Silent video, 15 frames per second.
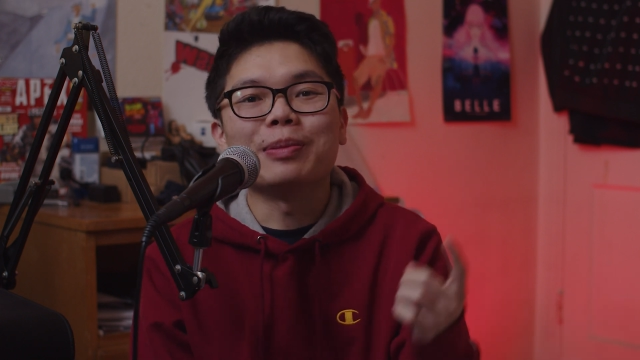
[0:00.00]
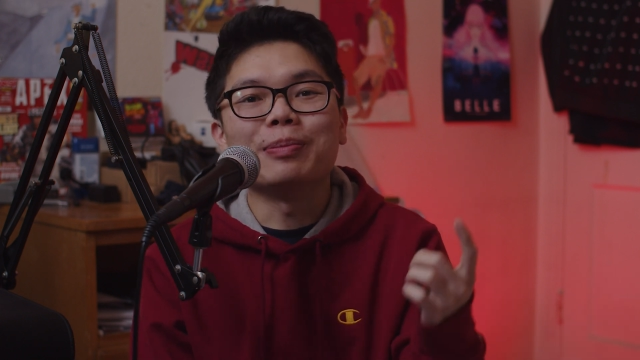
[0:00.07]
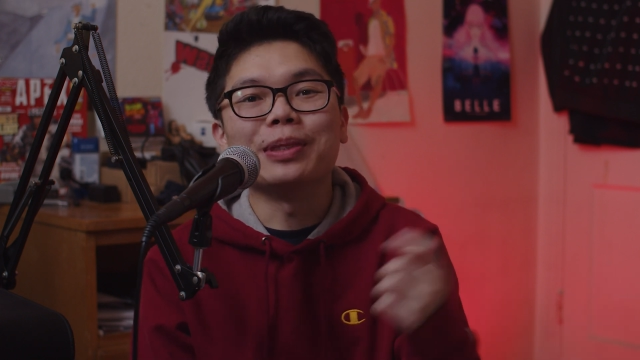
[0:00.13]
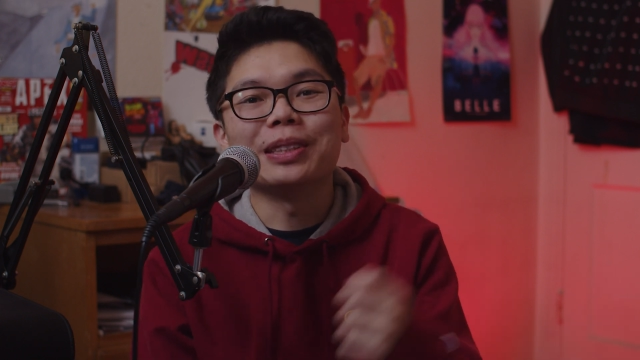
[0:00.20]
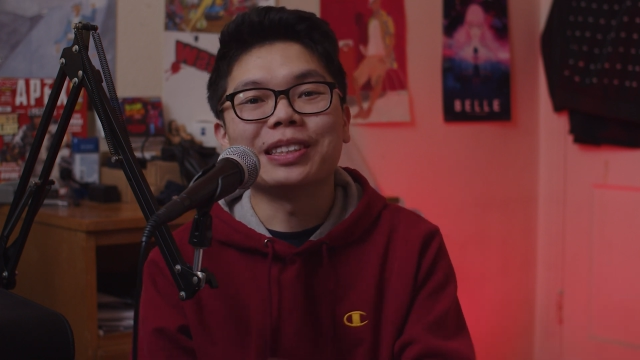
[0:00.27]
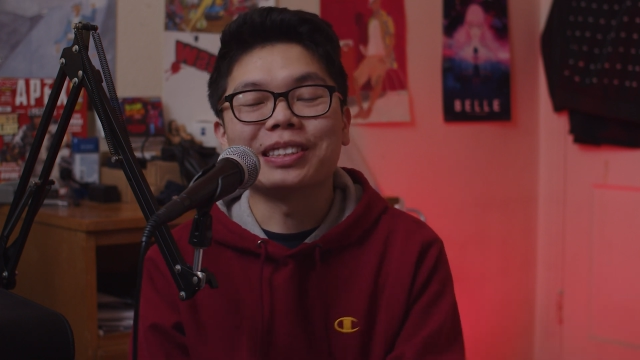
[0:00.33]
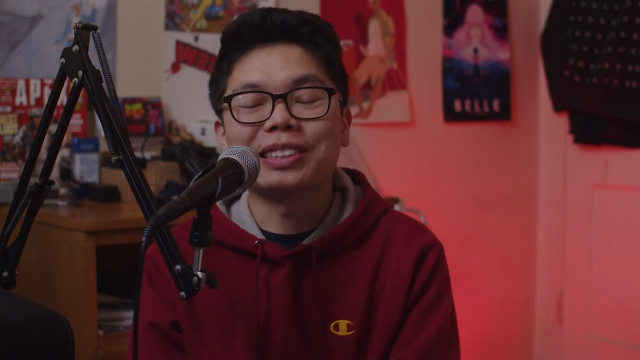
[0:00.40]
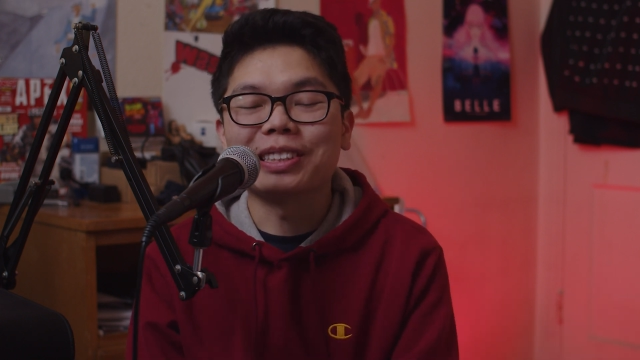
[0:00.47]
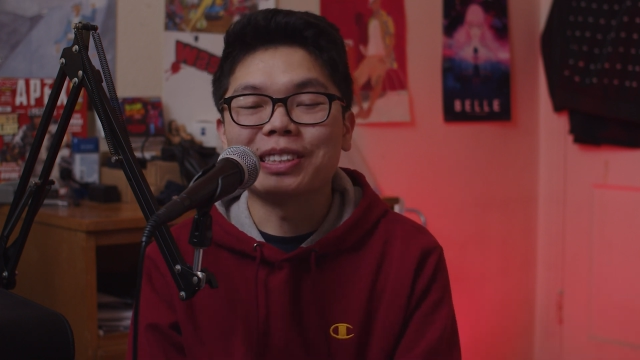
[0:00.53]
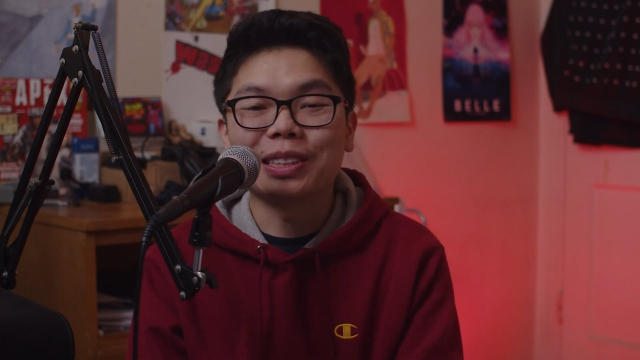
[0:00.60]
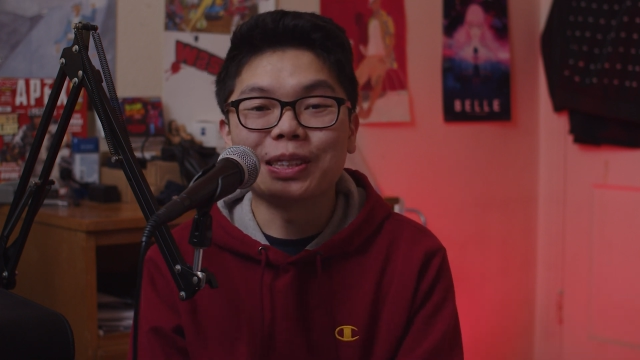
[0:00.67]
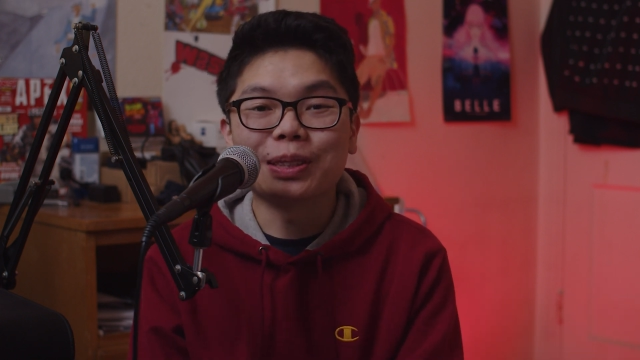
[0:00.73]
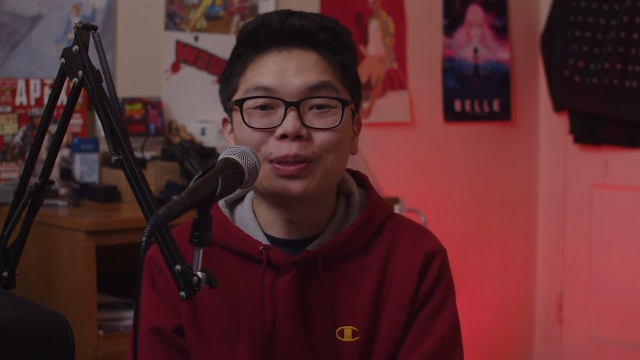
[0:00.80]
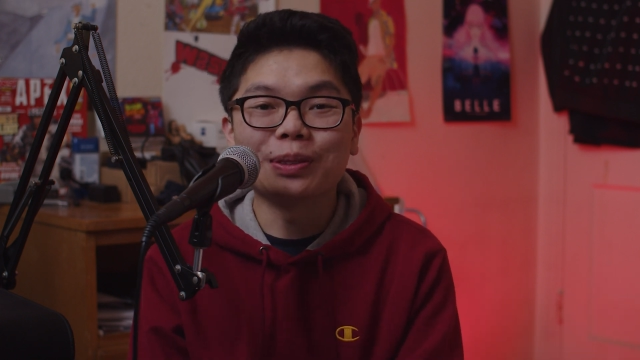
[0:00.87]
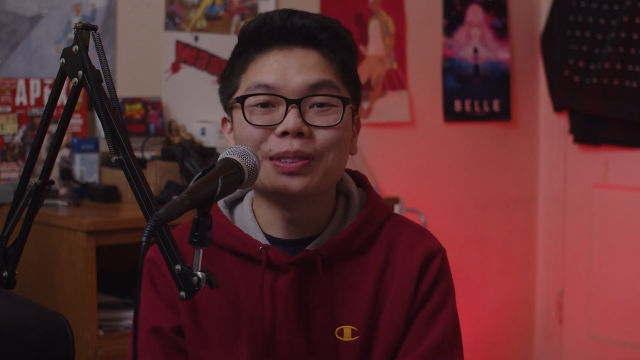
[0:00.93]
Missing is a
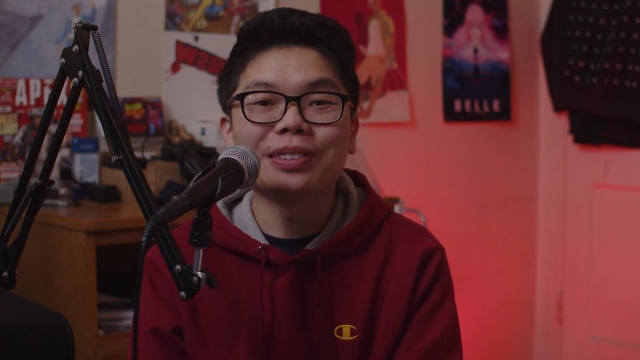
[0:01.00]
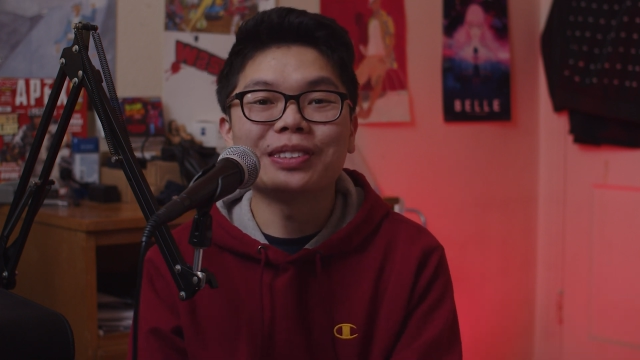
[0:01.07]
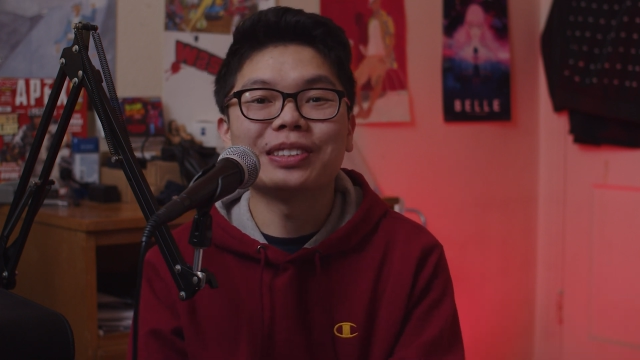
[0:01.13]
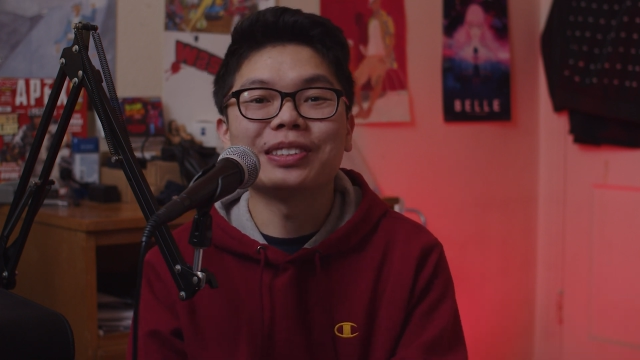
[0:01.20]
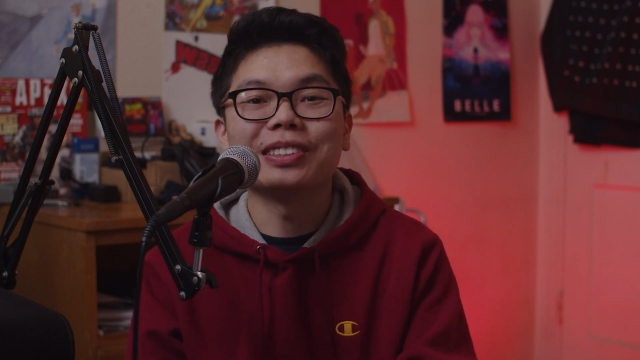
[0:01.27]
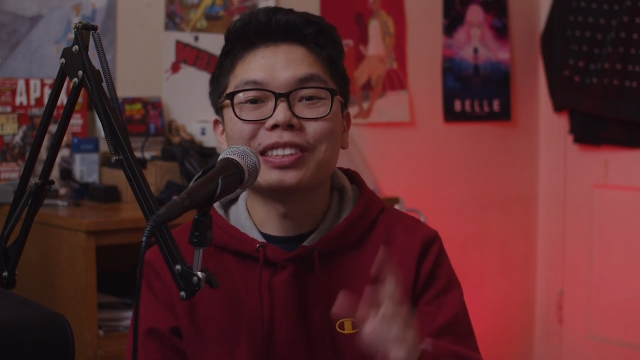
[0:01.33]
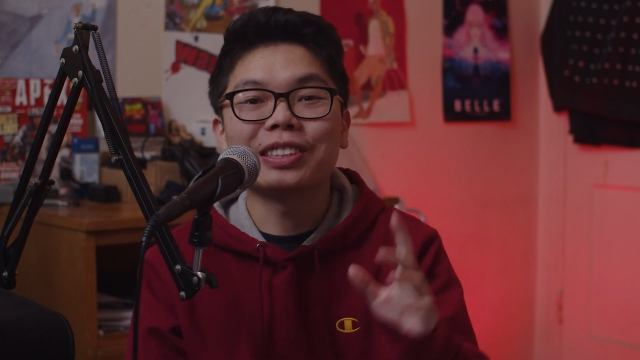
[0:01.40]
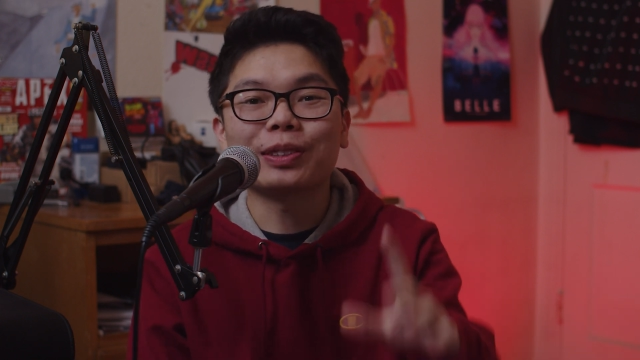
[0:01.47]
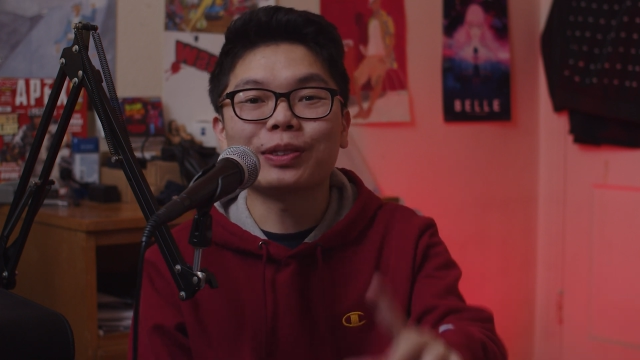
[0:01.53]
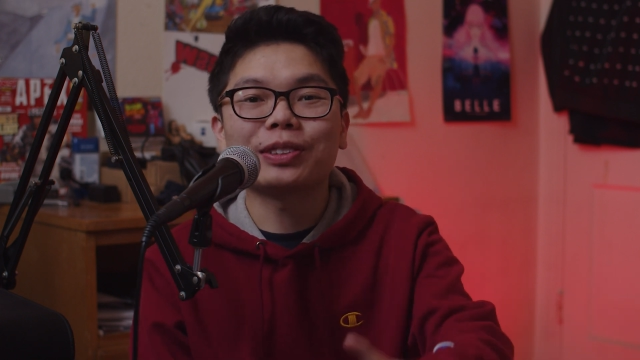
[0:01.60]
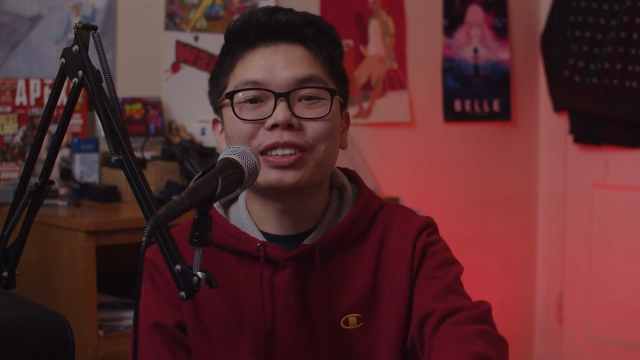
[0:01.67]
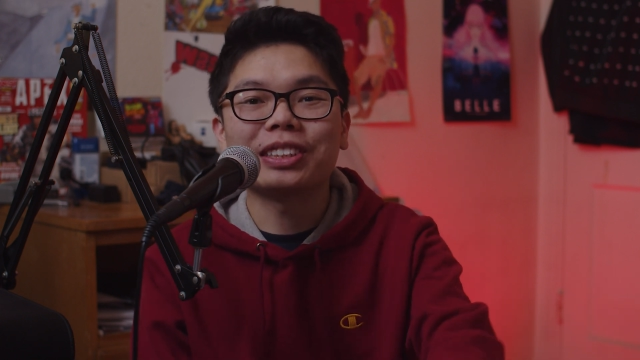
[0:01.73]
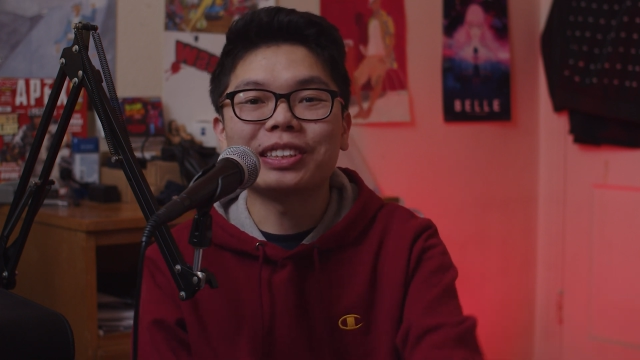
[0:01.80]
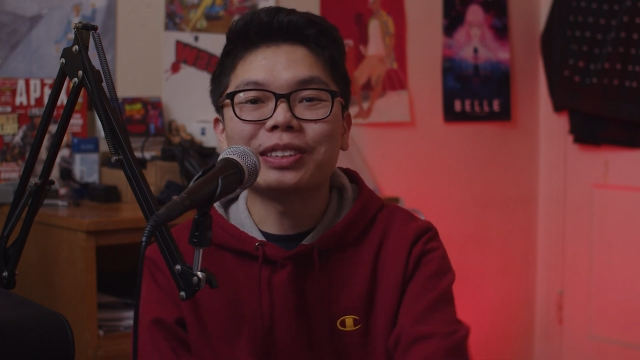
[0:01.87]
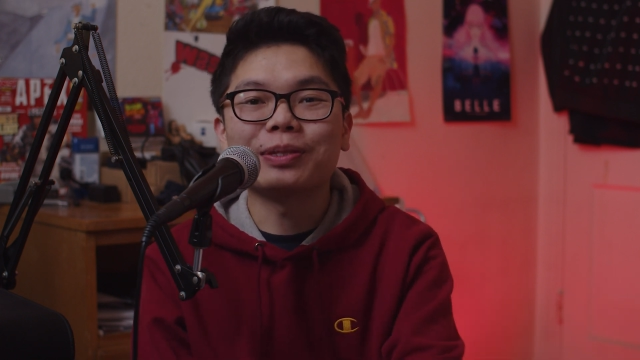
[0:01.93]
sequel to
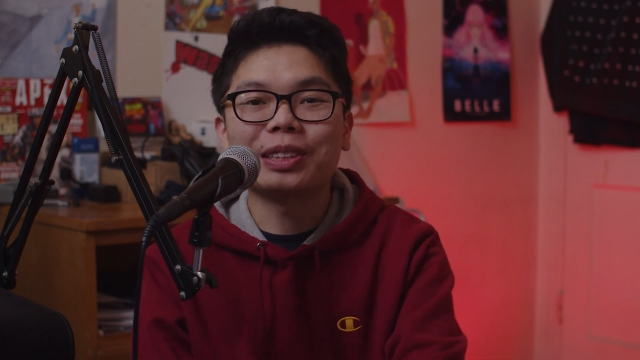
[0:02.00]
Searching,